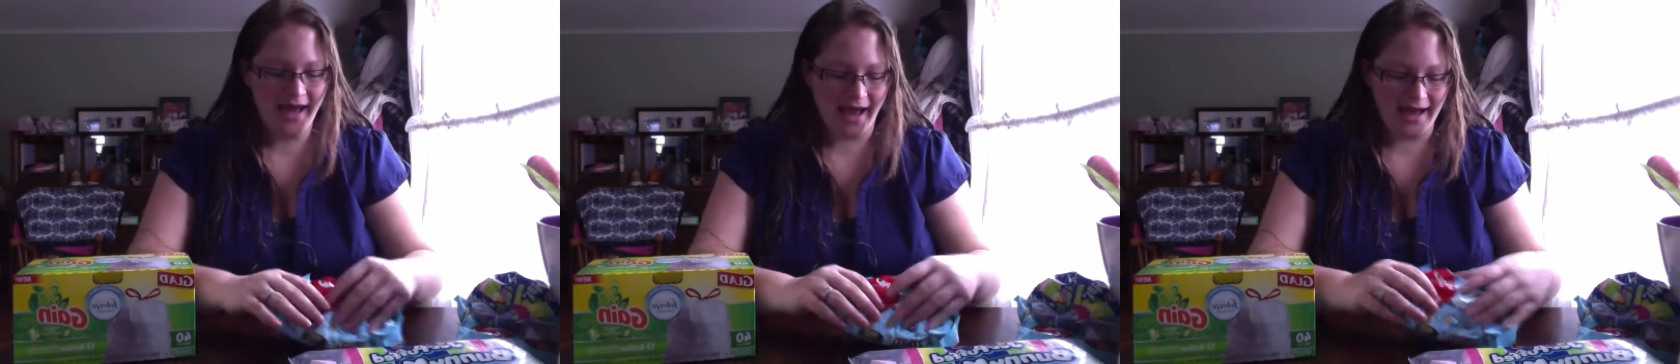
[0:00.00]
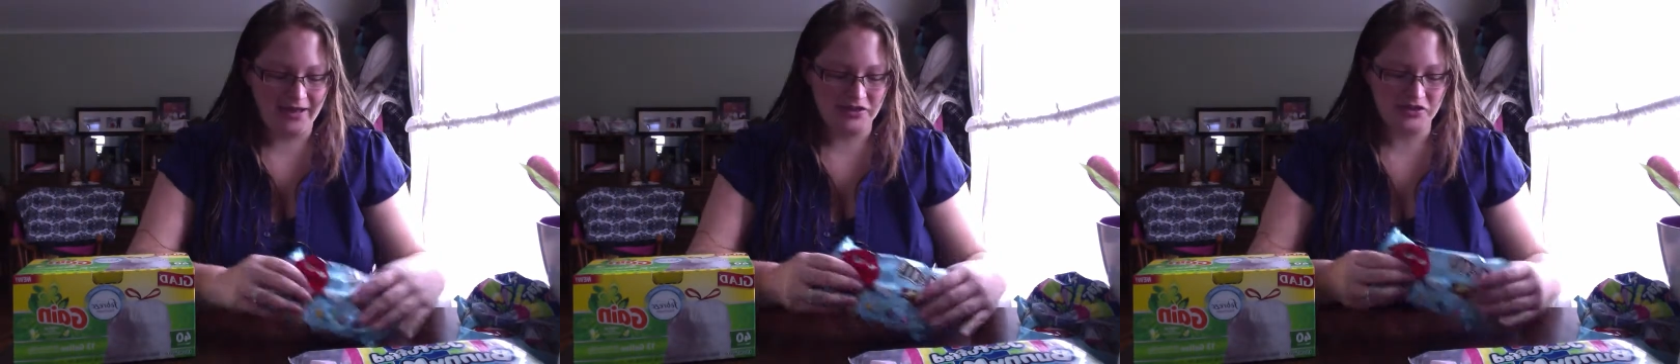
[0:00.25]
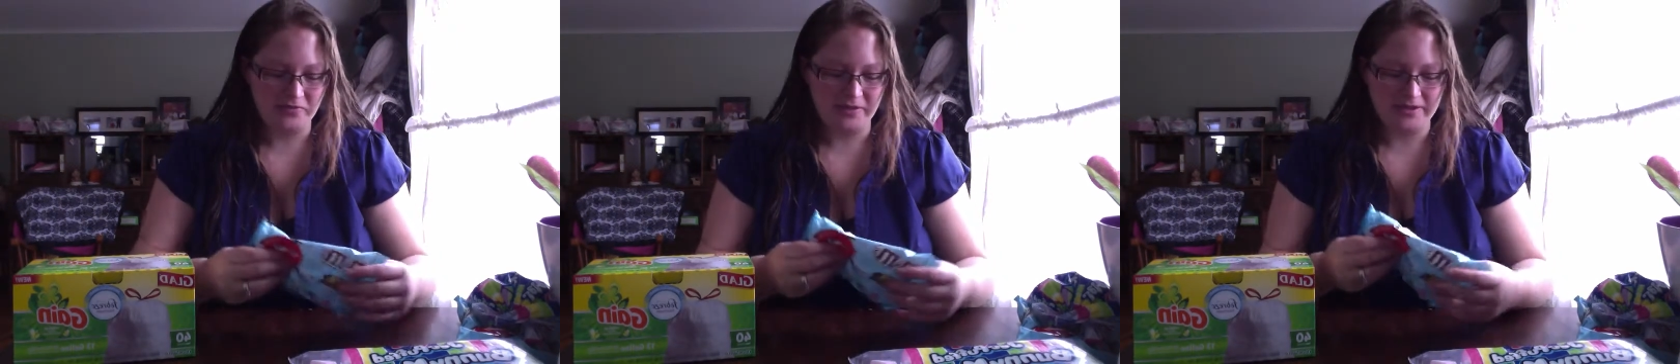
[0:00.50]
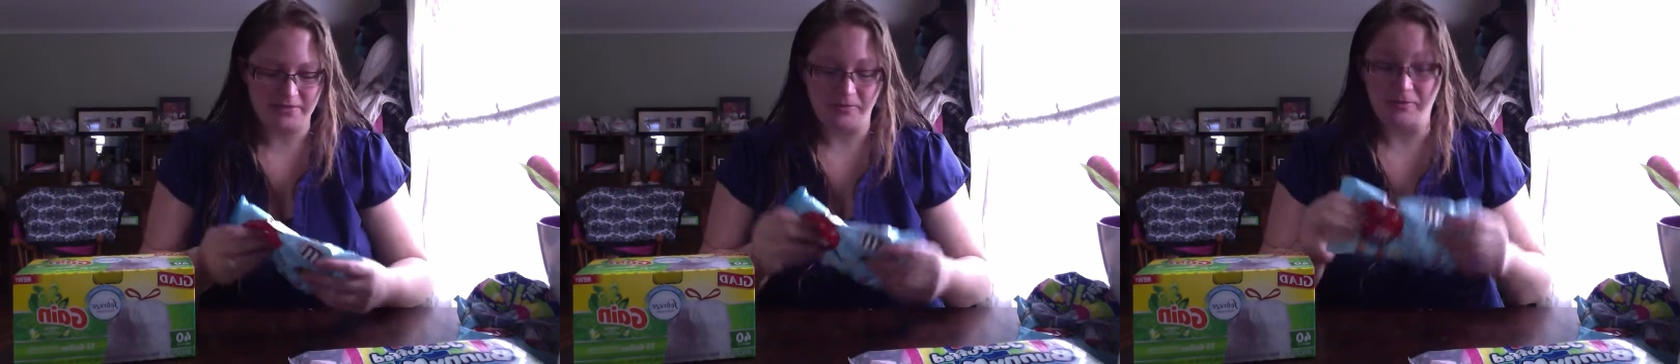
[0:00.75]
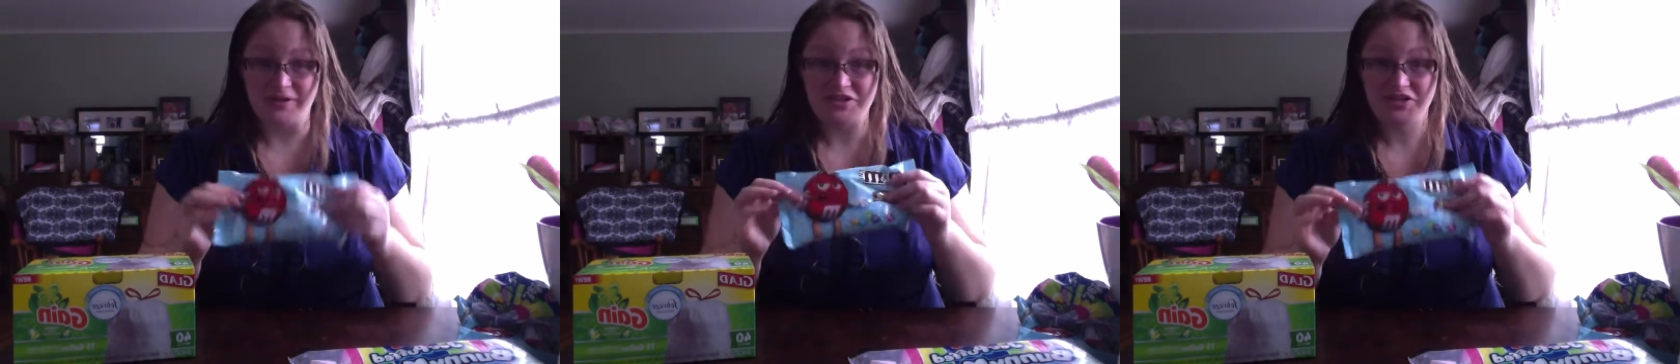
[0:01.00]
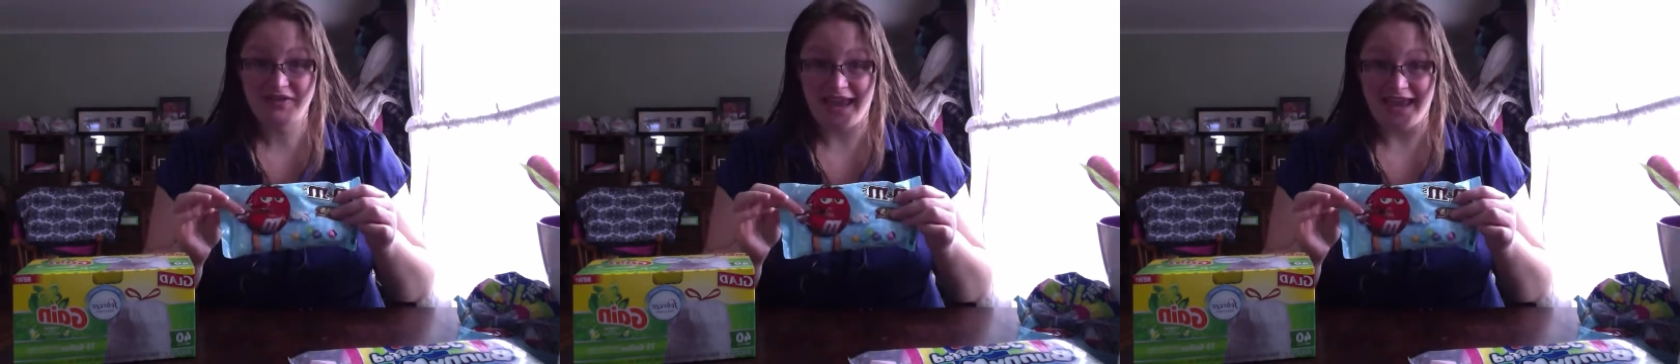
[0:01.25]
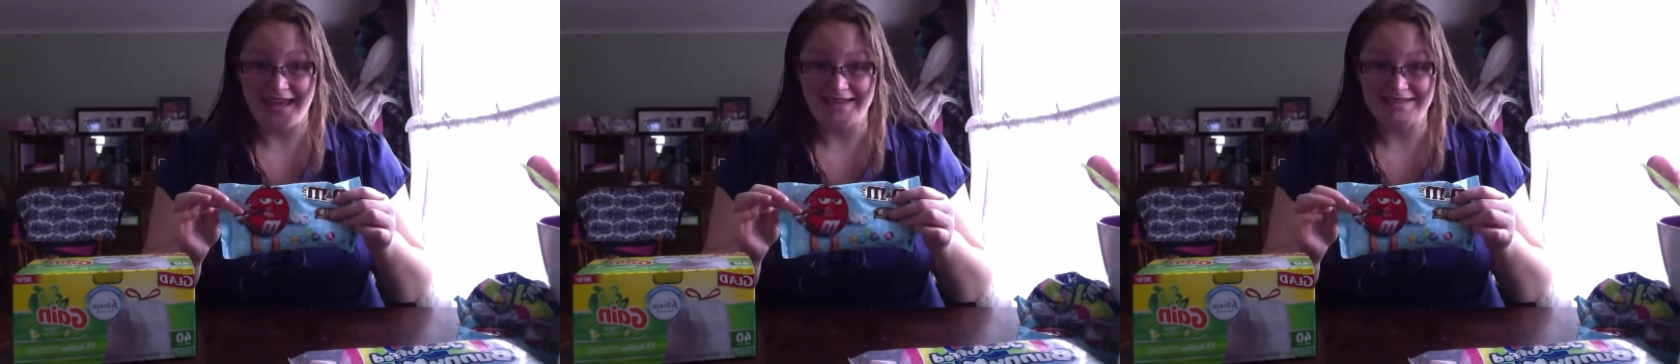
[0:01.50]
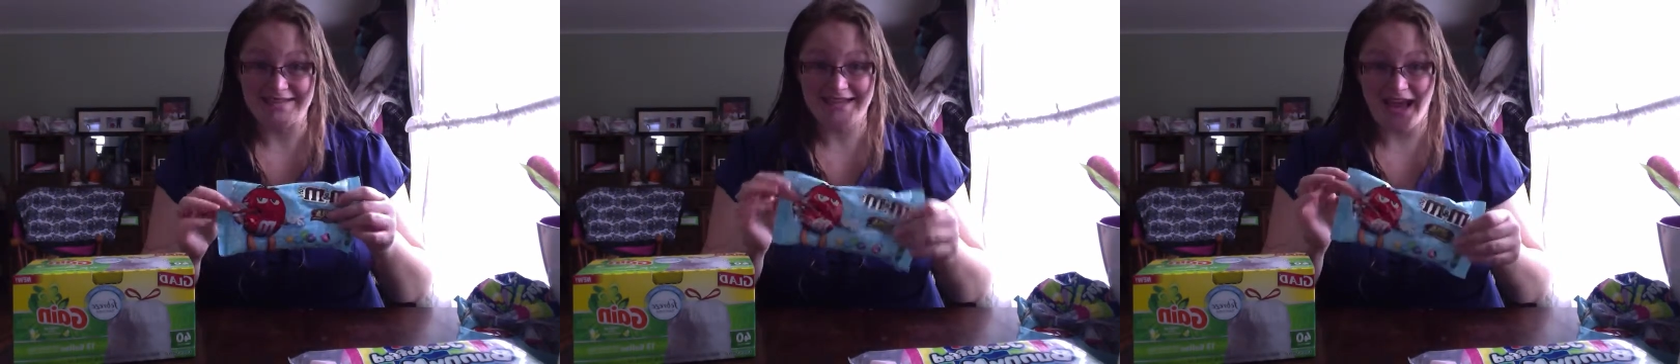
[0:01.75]
I also picked up a bunch of
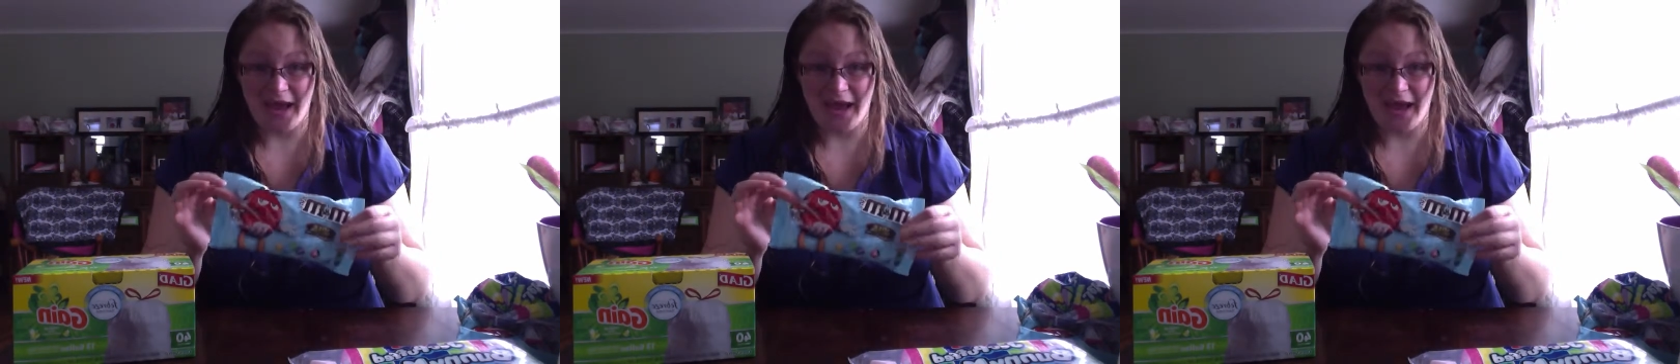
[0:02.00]
candy,